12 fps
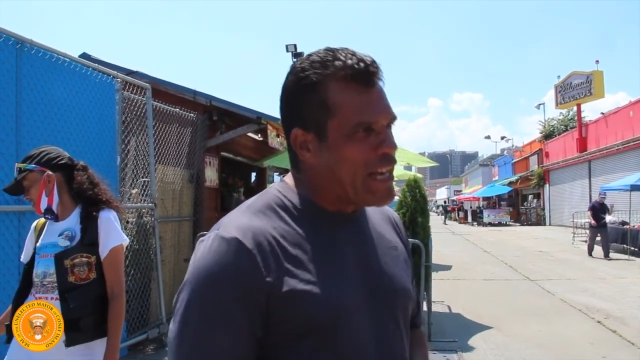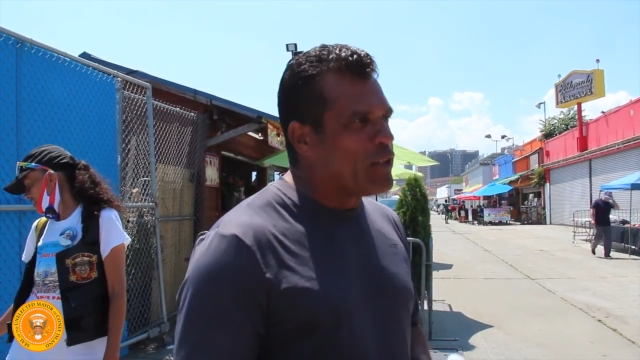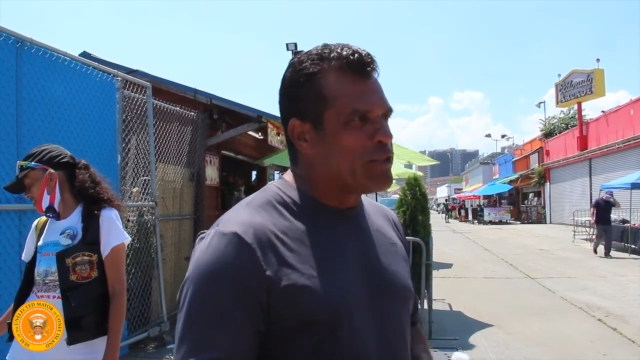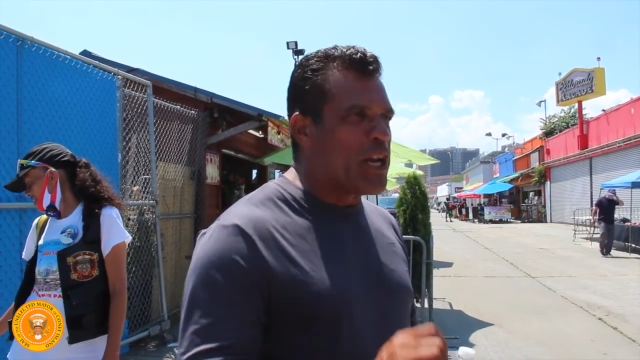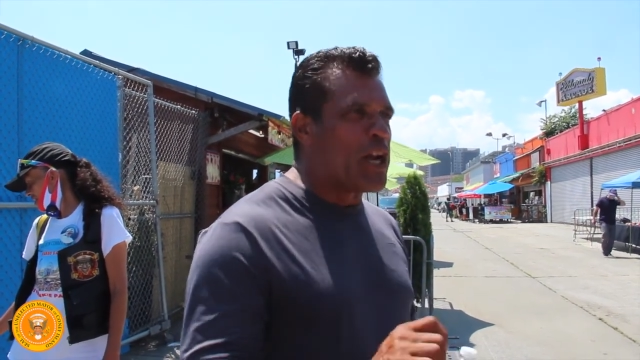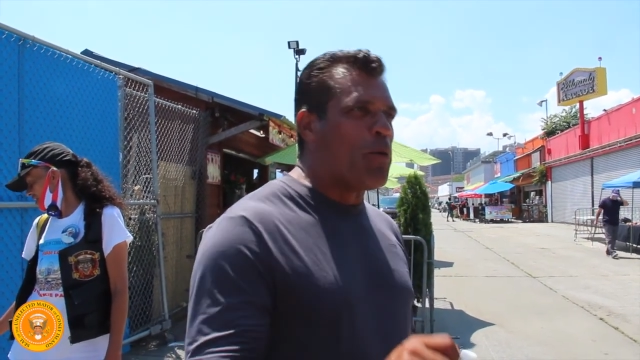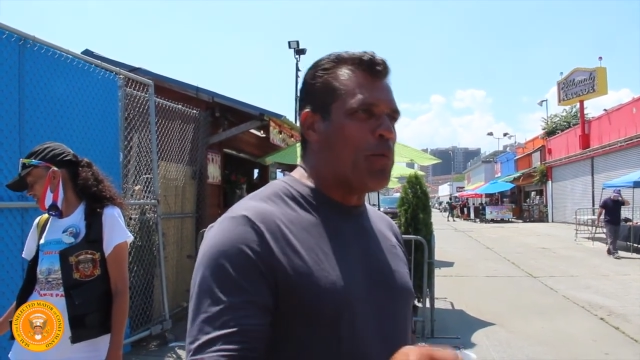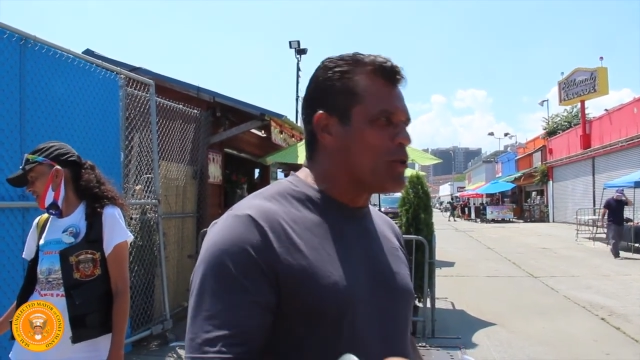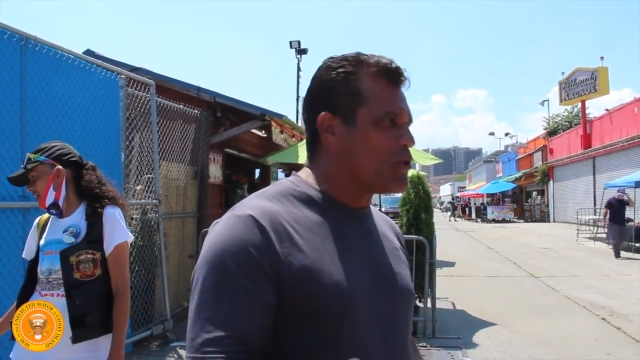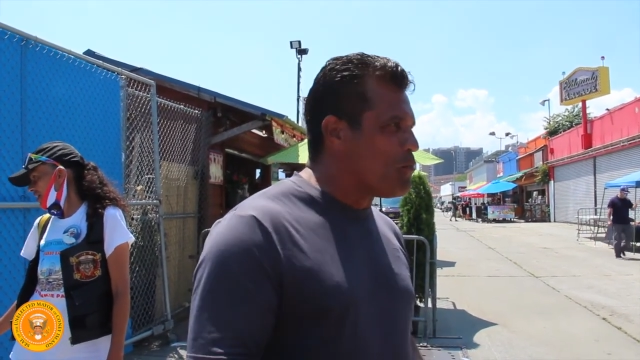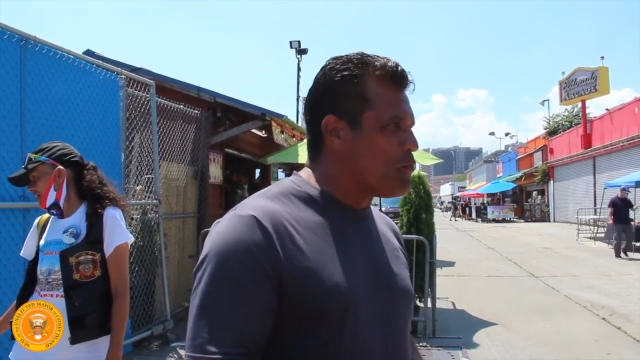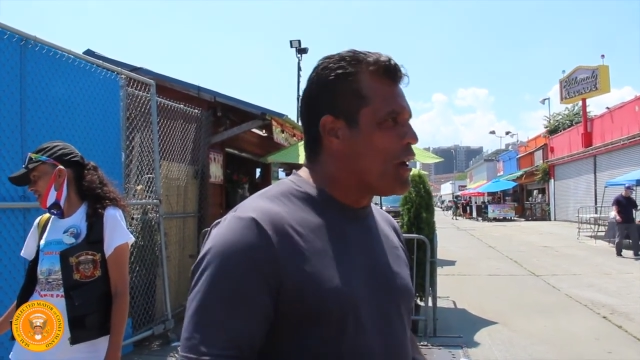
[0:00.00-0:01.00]
I'll take a
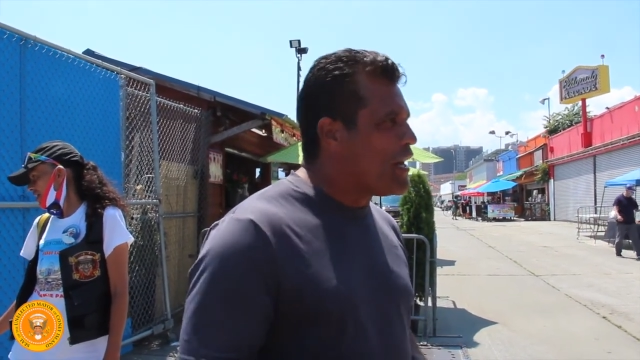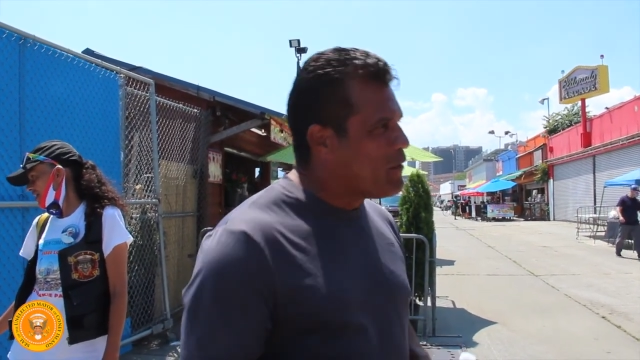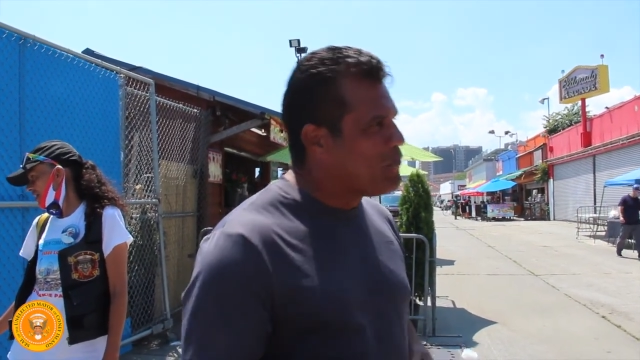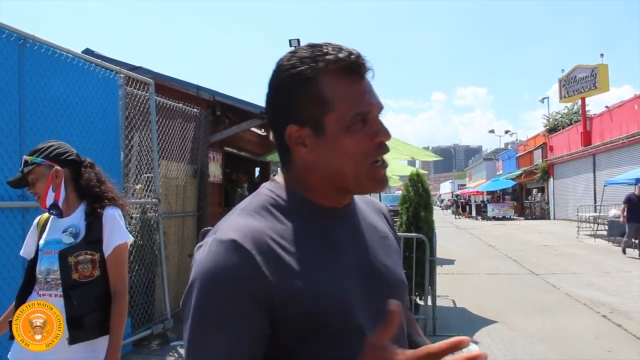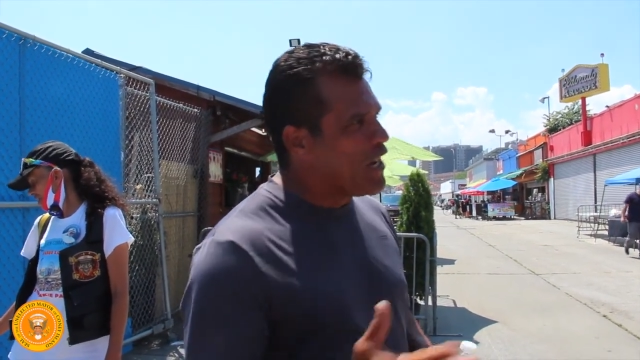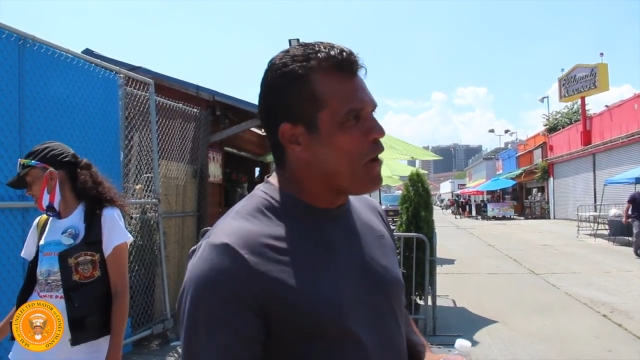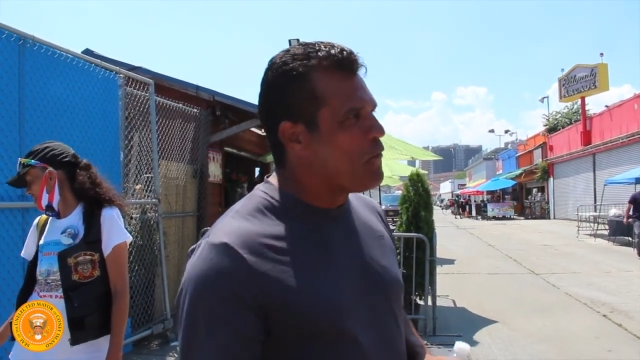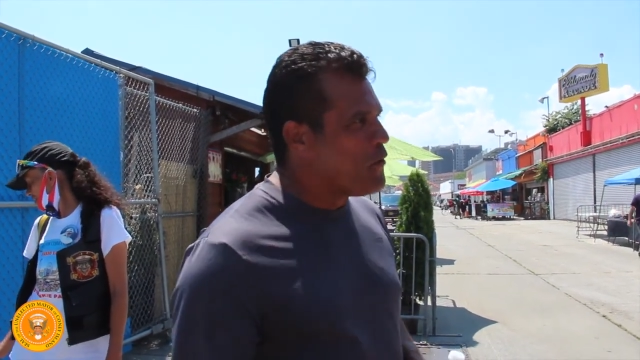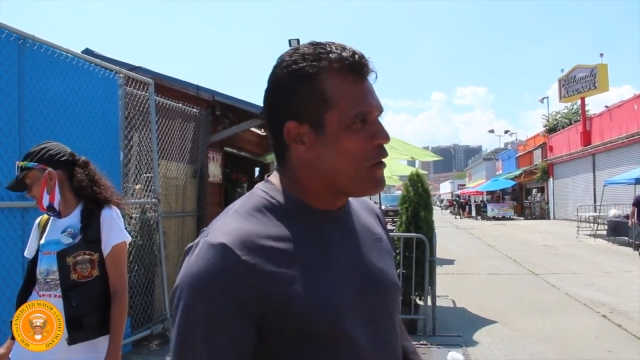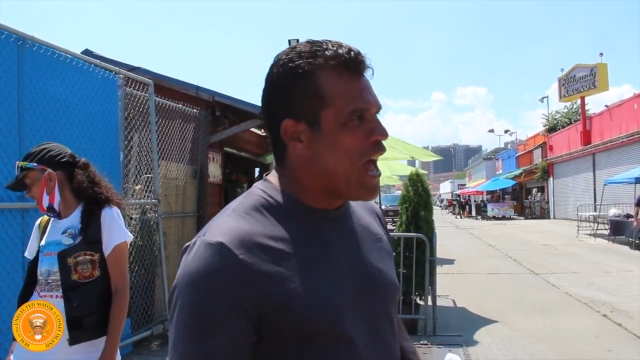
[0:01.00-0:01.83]
commercial break and cut off for